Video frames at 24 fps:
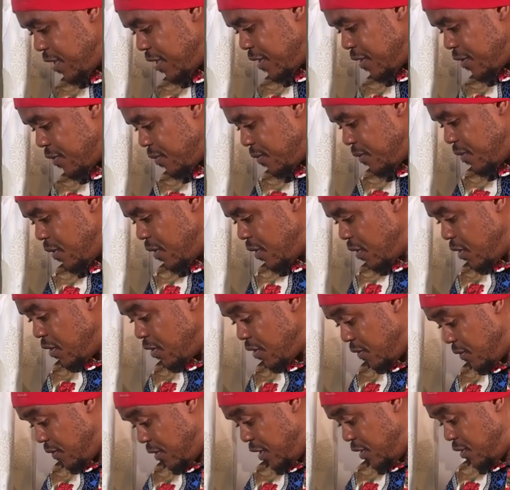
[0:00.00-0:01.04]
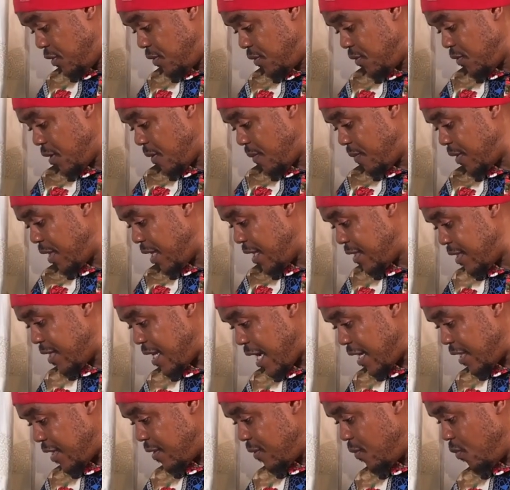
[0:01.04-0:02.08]
to teach you some things
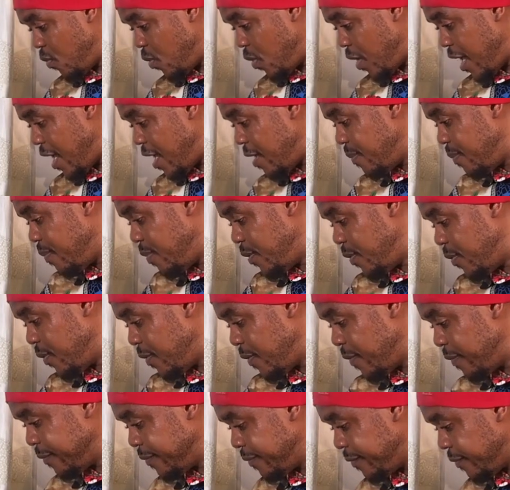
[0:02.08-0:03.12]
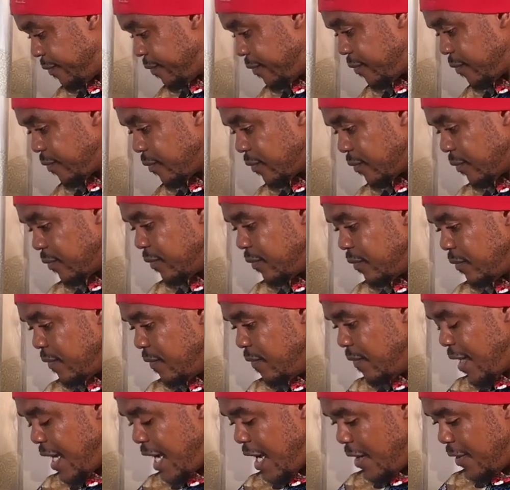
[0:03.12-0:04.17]
that will help you.
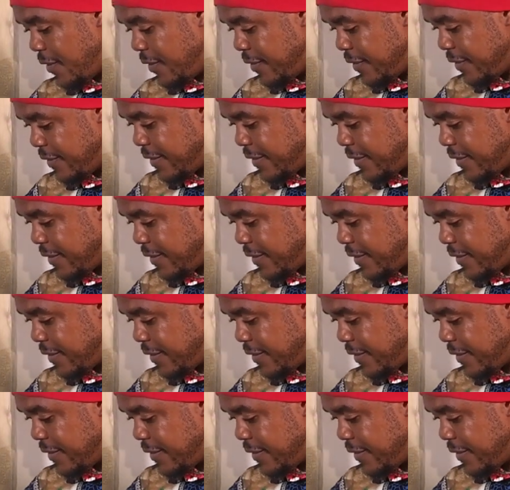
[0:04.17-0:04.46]
Now,